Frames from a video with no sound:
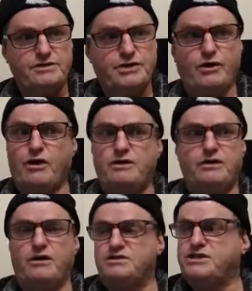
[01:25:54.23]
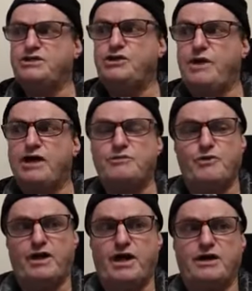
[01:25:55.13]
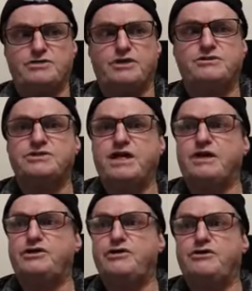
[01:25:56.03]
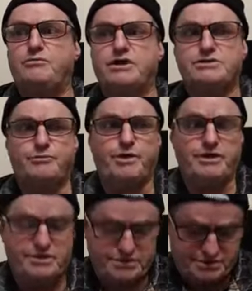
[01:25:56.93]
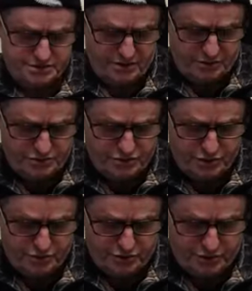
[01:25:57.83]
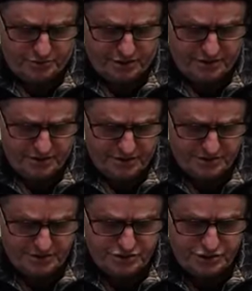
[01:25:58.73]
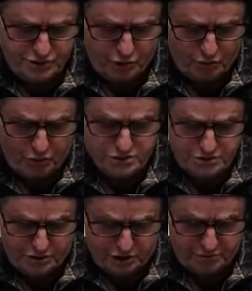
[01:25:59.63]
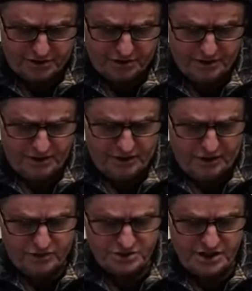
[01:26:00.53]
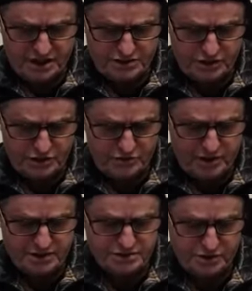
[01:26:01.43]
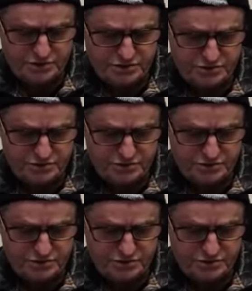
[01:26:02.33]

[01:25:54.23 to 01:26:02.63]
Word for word: So I'll send you out of my house. I'll scatter you amongst the pagans, those who don't know me. Since you don't want to know me, I'll scatter you amongst those